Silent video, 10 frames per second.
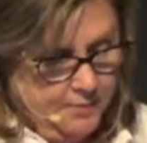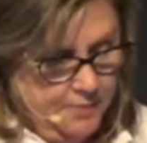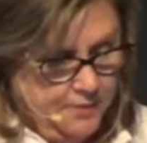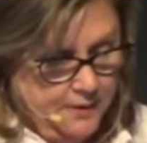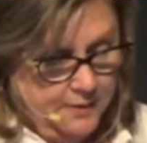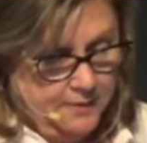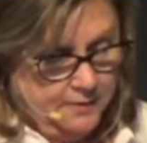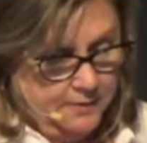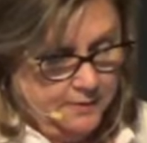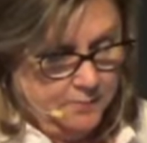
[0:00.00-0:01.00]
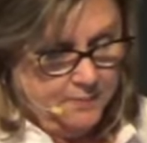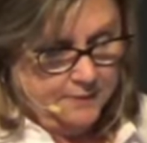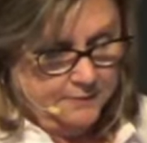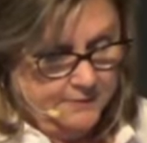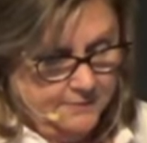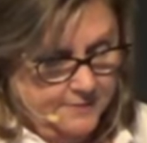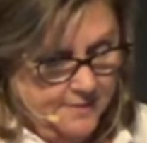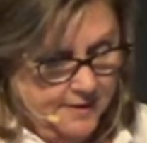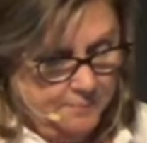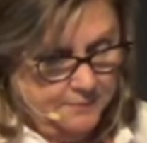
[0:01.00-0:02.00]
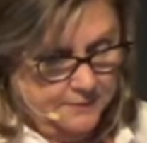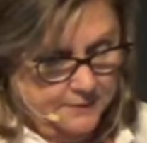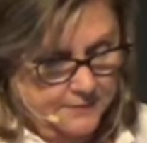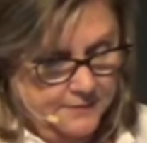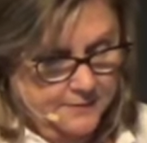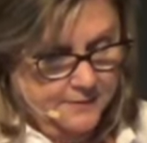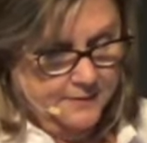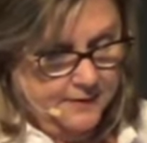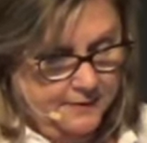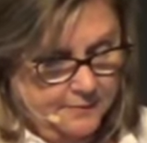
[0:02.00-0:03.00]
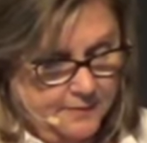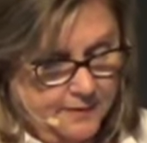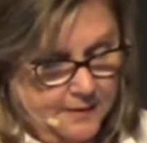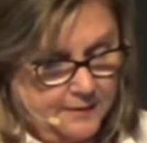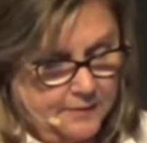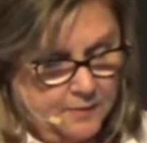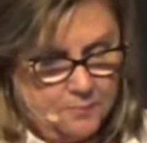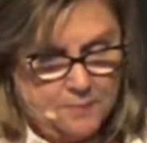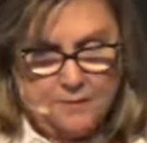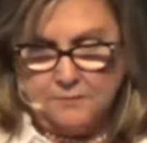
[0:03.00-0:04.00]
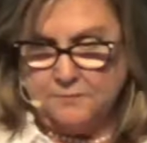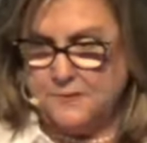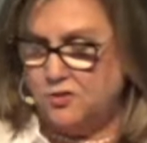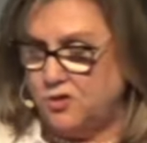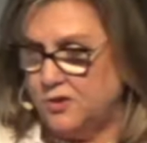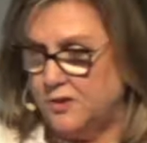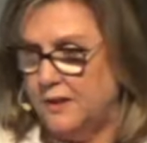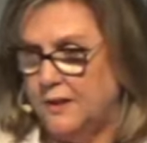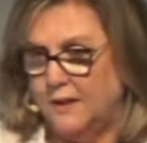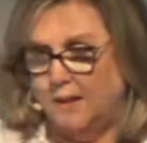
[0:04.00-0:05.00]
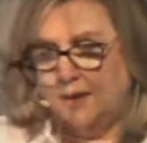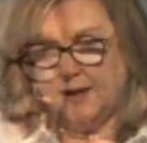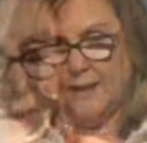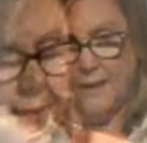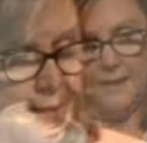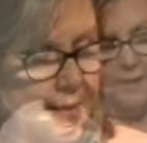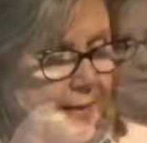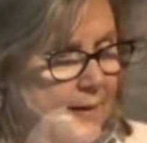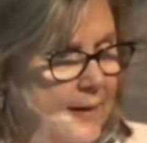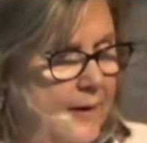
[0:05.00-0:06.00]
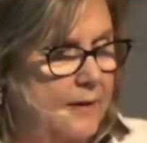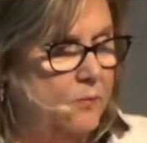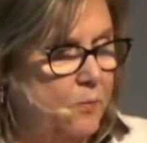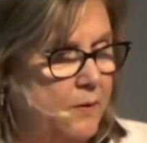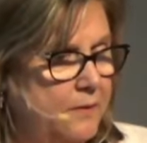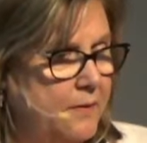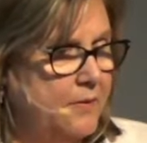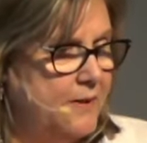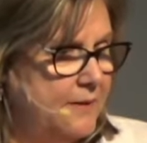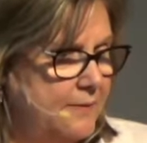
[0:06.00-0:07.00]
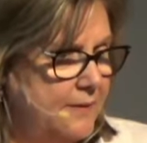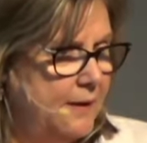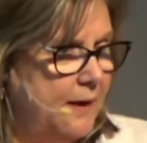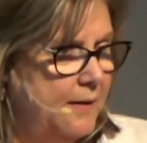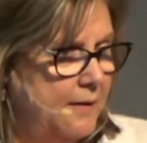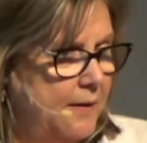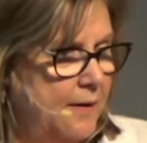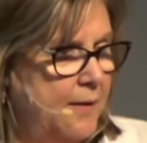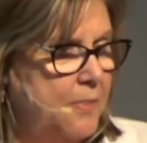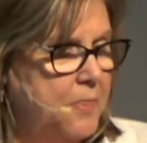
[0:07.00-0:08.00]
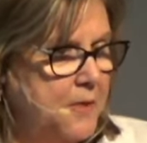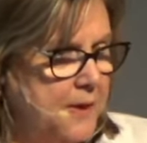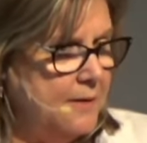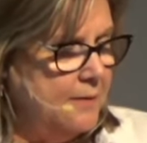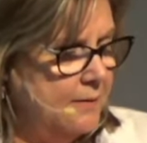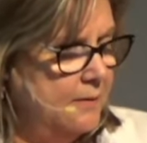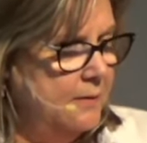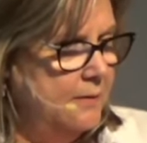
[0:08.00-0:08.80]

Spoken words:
thinking about this topic and about vision, and one of the things that I think